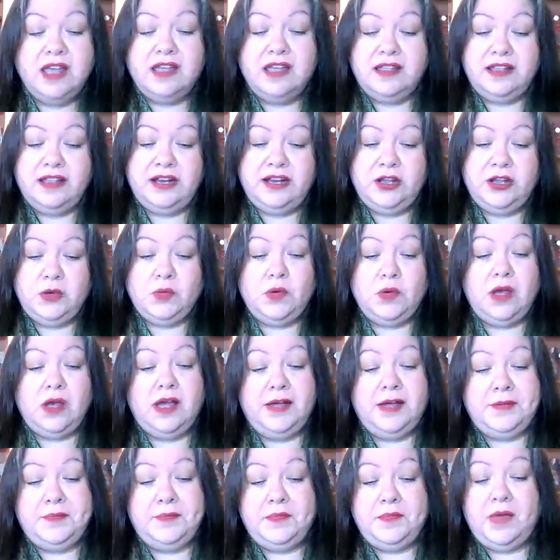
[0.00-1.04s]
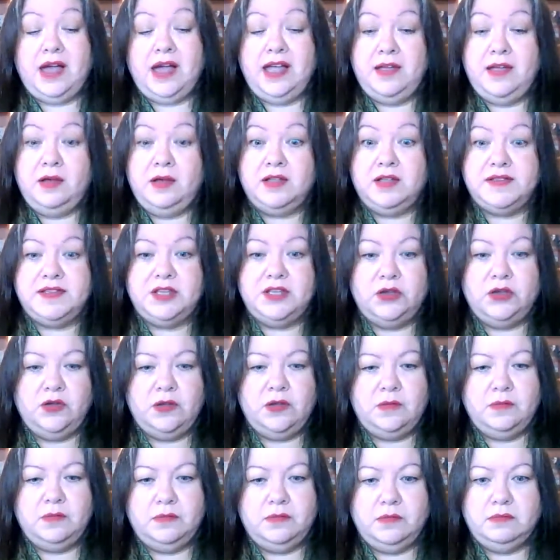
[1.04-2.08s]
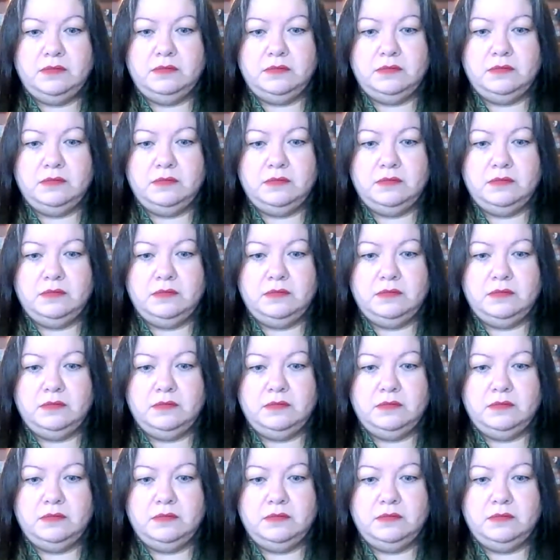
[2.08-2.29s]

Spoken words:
you know, I also am